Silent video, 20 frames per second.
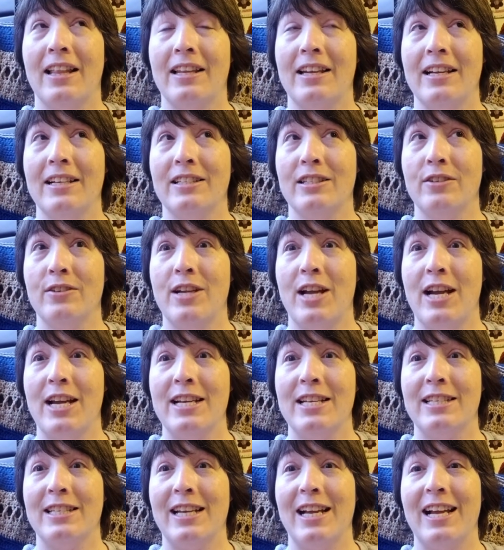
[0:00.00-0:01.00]
the next two
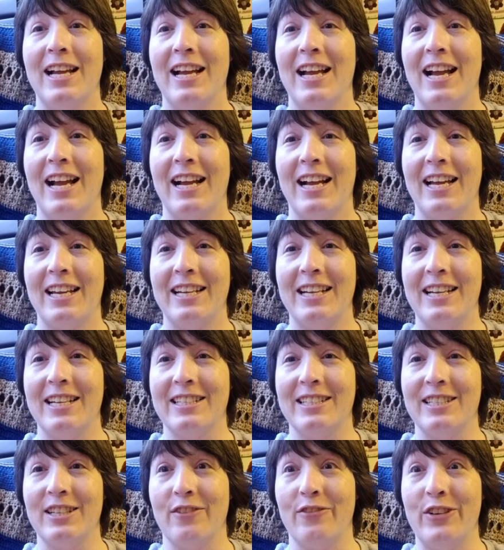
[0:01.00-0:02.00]
days. I got to get
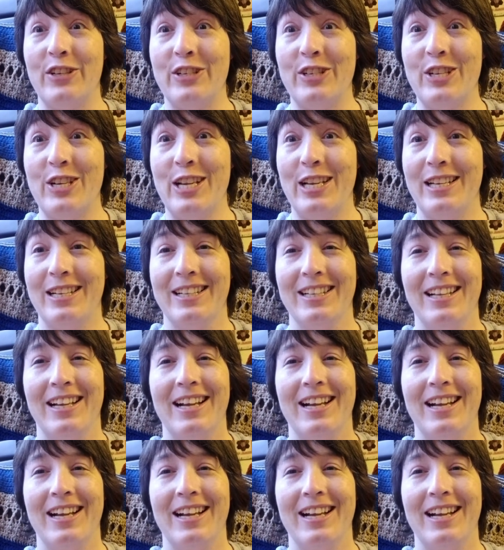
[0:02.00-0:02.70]
stuff done.